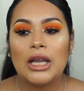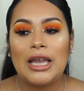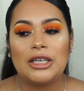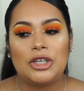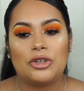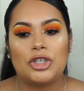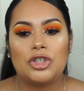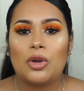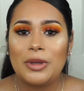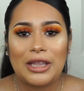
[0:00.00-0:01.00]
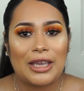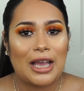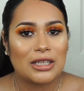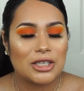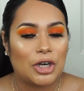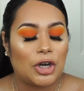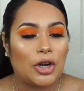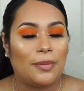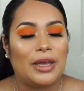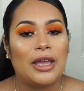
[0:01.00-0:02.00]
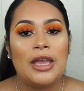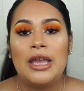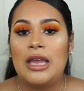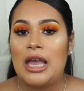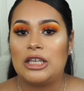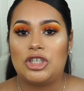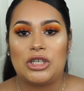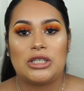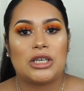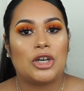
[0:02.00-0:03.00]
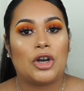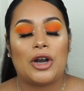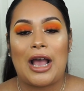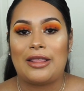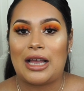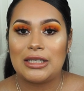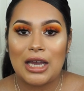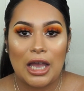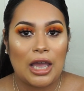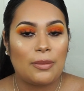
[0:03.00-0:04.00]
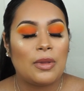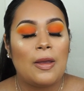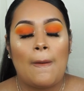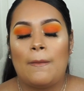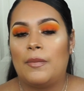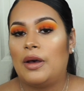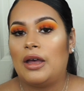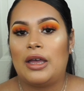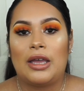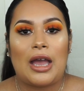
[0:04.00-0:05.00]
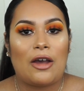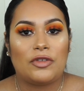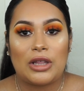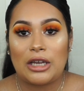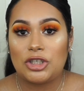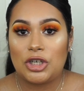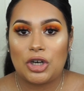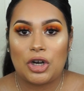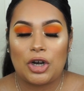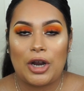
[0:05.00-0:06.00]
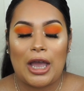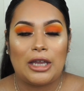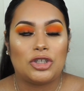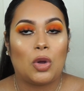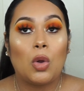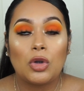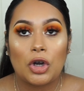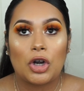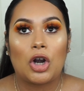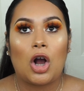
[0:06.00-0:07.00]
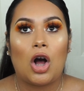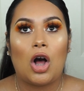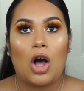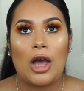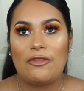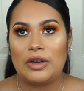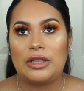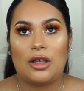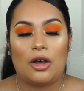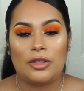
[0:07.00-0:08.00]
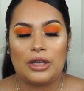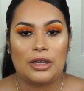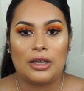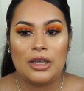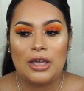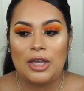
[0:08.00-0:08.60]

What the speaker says: And you know, she told me like, yeah, it's gonna hurt, but it's just gonna hurt at that time, but after that it shouldn't hurt. I told her all the,